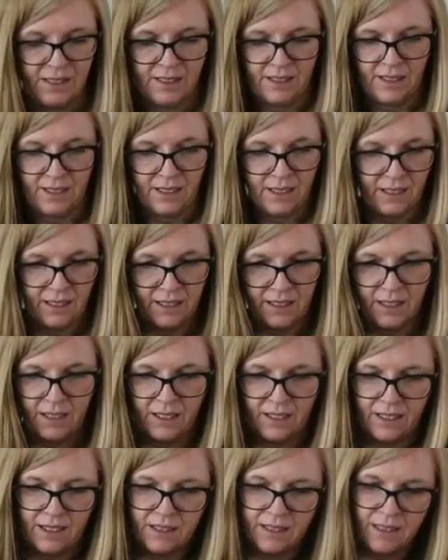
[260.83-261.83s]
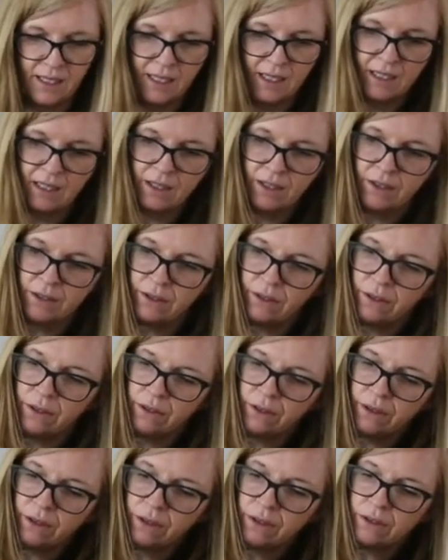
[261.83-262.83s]
And then take
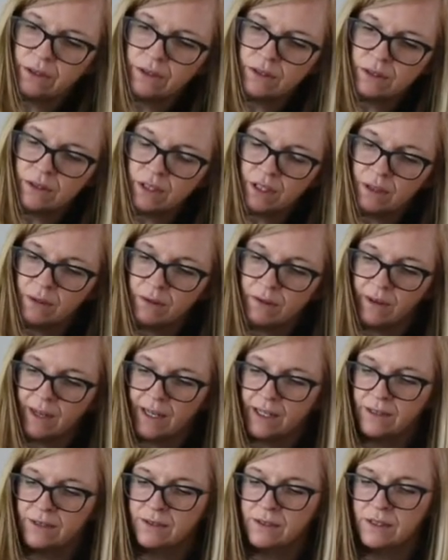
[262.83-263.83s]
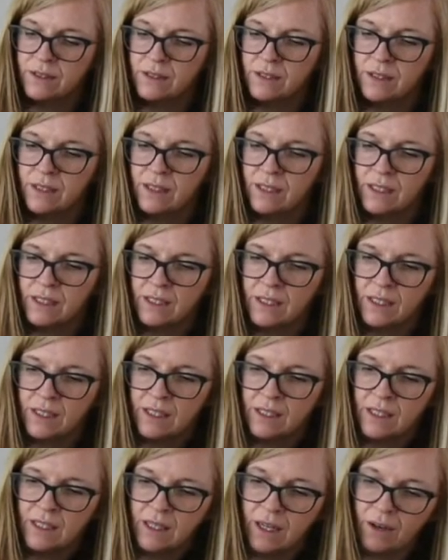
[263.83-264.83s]
your skewer out.
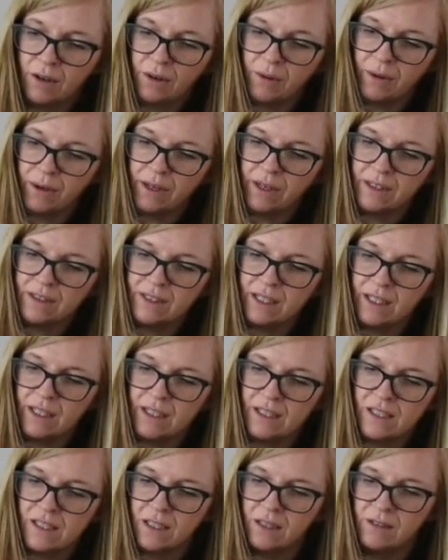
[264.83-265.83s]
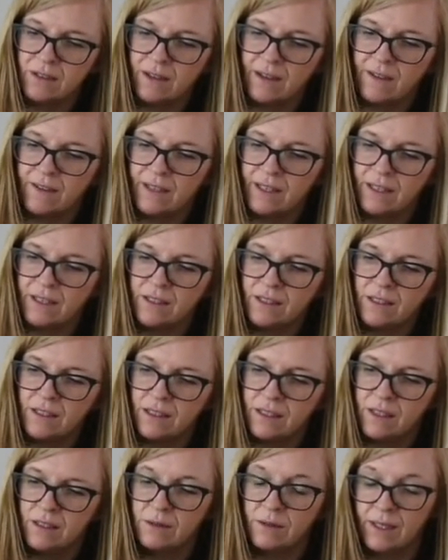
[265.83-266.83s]
Oh no, I can't take that skewer out, can I?
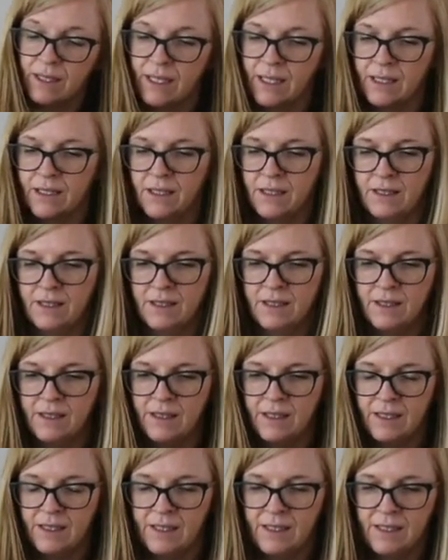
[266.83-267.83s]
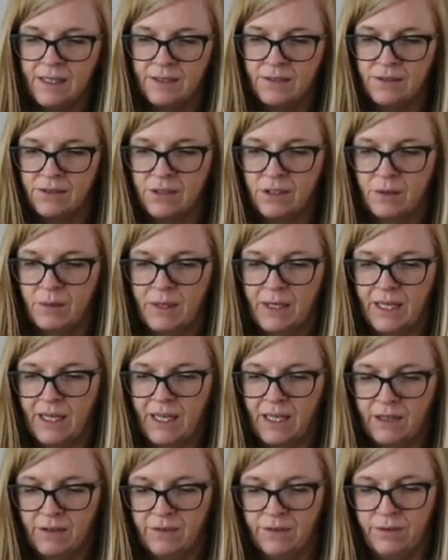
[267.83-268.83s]
Oh, I can. Gotta be
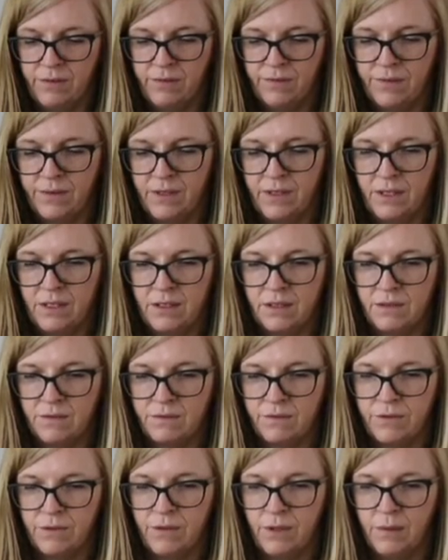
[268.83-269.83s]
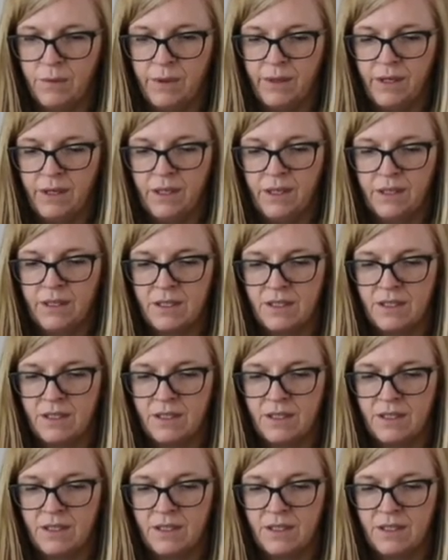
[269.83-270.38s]
careful that it doesn't fall apart.